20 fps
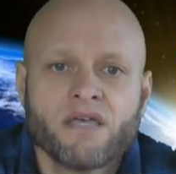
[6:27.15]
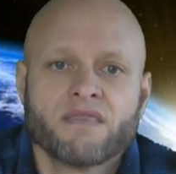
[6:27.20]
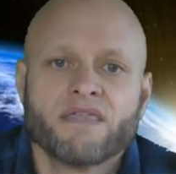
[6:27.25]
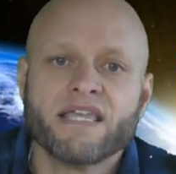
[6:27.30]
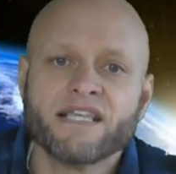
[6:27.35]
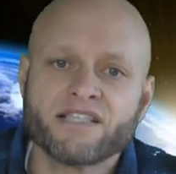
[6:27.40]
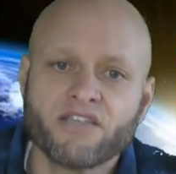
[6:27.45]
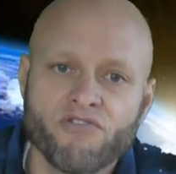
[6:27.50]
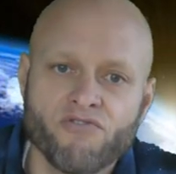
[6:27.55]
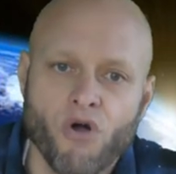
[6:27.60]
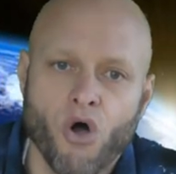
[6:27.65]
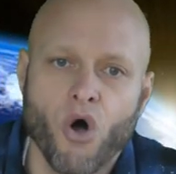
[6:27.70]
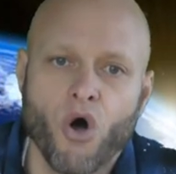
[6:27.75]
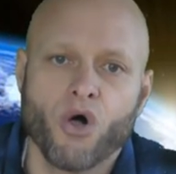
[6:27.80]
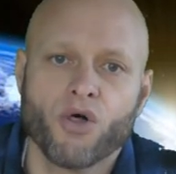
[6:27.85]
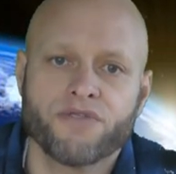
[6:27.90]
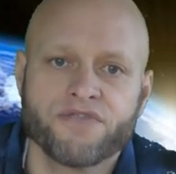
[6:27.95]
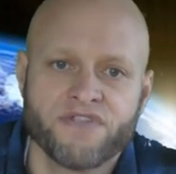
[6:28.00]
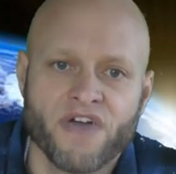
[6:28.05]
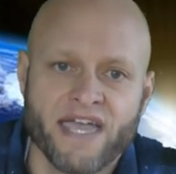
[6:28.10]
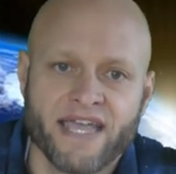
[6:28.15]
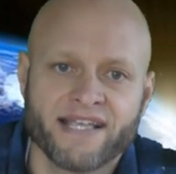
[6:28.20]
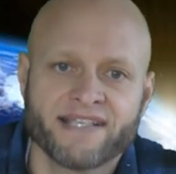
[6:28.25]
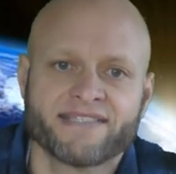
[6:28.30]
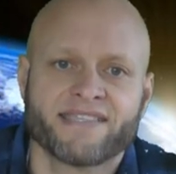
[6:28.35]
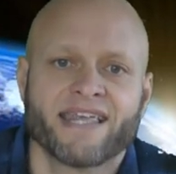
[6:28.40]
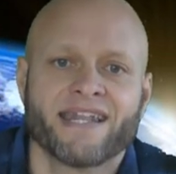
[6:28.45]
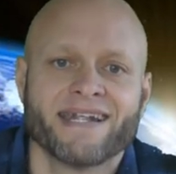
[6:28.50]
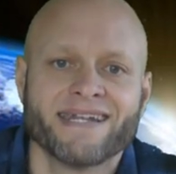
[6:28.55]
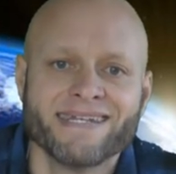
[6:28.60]
These are all
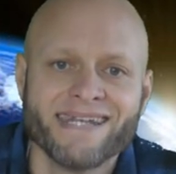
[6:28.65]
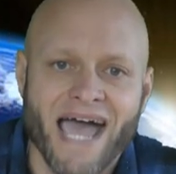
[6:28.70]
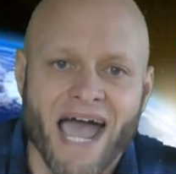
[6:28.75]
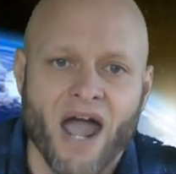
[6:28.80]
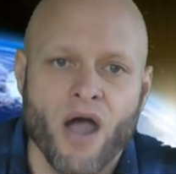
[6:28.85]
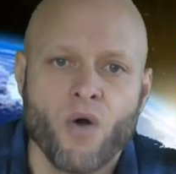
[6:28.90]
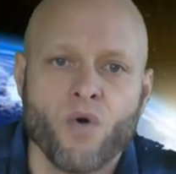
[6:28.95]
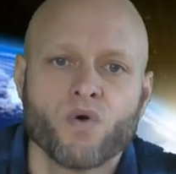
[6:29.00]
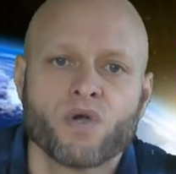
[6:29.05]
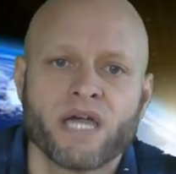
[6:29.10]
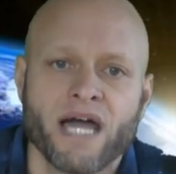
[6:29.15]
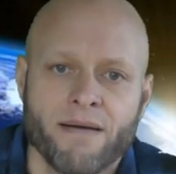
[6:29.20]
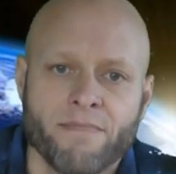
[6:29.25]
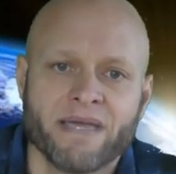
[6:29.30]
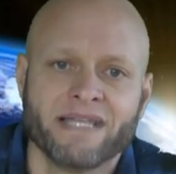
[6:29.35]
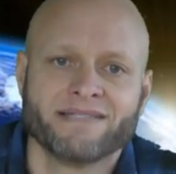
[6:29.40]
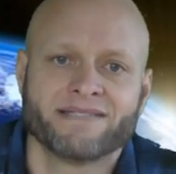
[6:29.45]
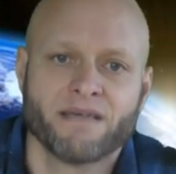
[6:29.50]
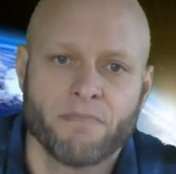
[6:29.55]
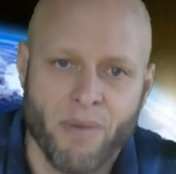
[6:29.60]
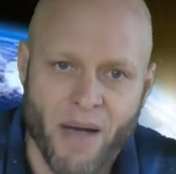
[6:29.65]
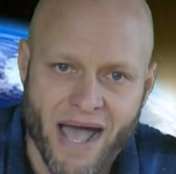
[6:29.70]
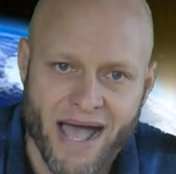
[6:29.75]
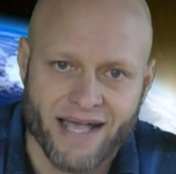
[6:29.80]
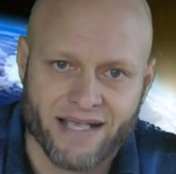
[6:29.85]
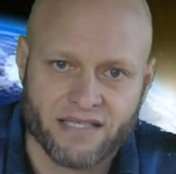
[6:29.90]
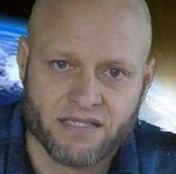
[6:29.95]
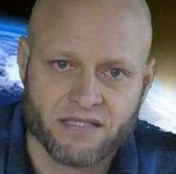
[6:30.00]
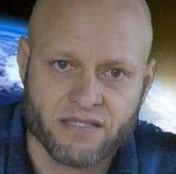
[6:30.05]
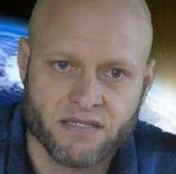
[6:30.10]
things that are now coming to
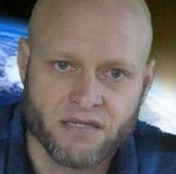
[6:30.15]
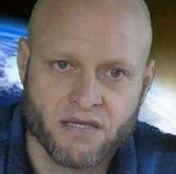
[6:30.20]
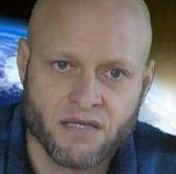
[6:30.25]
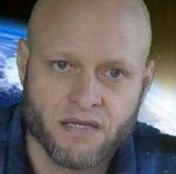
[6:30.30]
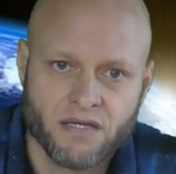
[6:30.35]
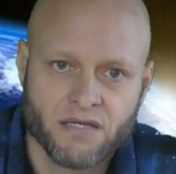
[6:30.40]
pass.